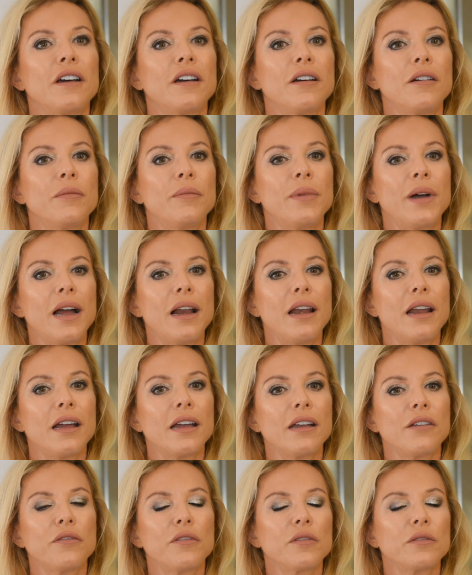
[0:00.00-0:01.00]

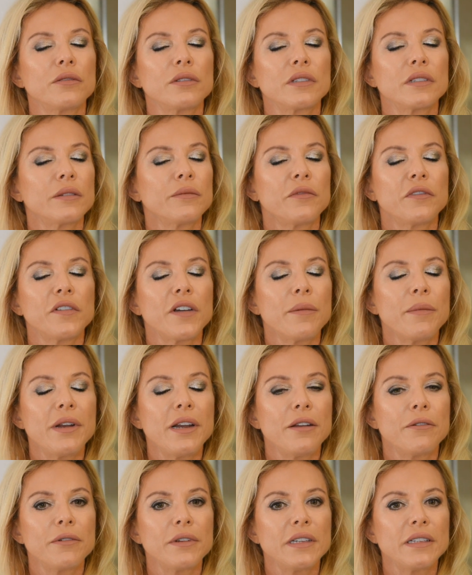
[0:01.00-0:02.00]
ballet for some
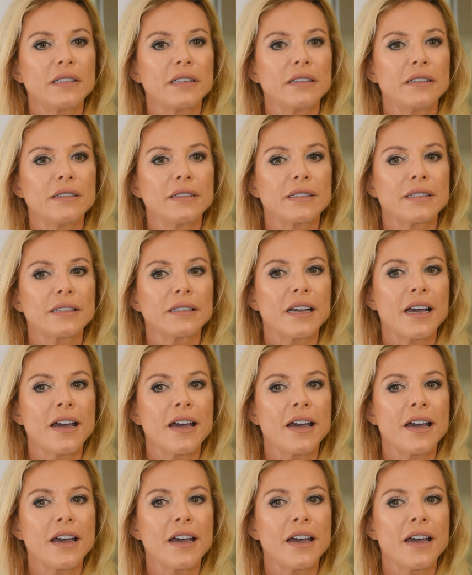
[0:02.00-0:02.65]
family reasons.